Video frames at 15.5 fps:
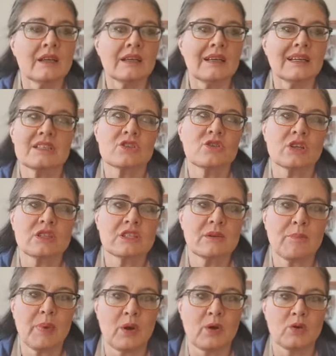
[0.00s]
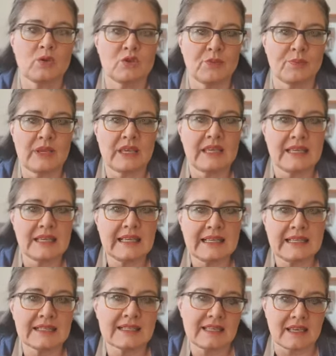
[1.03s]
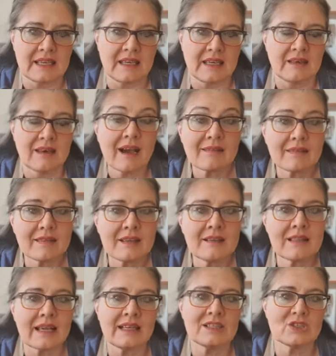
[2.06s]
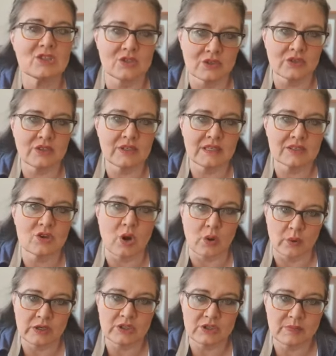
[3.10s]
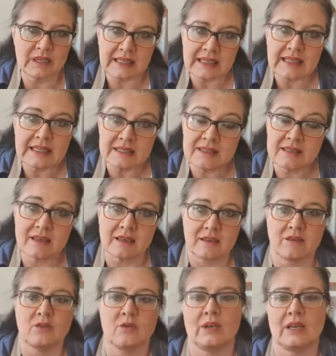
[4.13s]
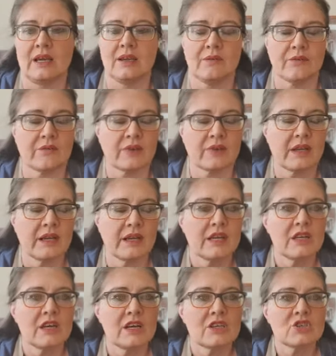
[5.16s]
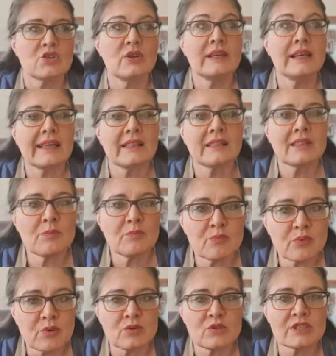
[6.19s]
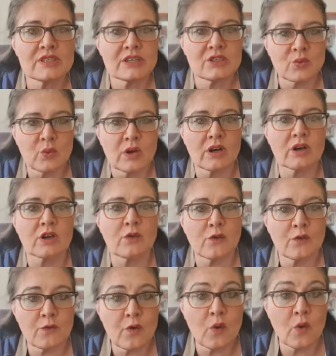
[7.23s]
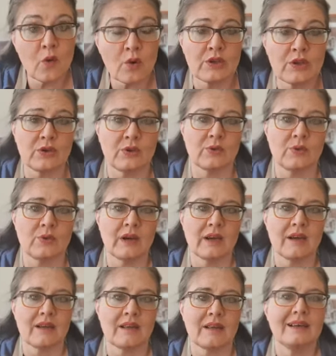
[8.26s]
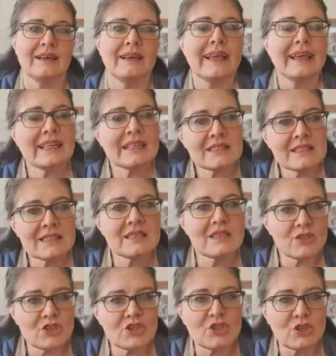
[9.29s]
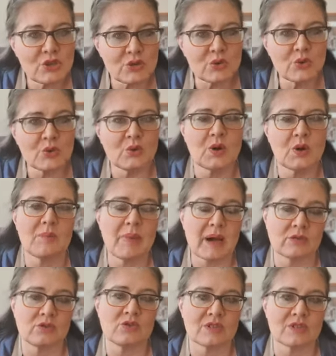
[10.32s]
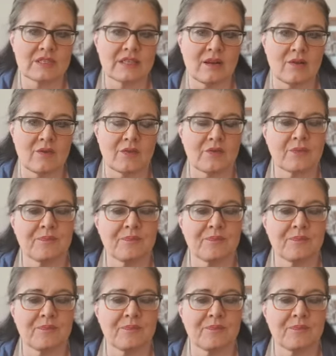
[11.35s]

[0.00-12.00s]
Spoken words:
It's not supposed to be easy. Nothing that is good is going to be easy in your life. So let the process work for you. Let it teach you about yourself.